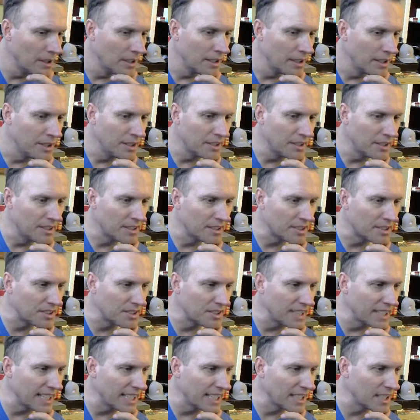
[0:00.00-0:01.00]
You can just
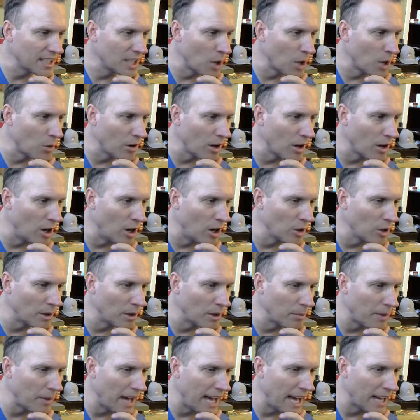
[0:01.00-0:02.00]
see it going all the way
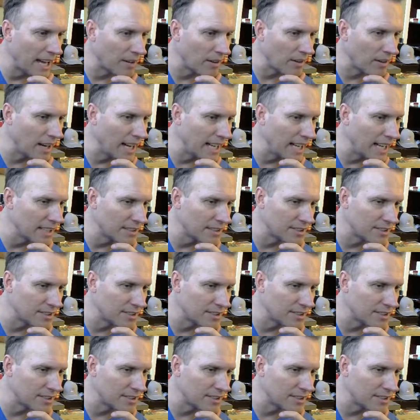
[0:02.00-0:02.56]
back, right?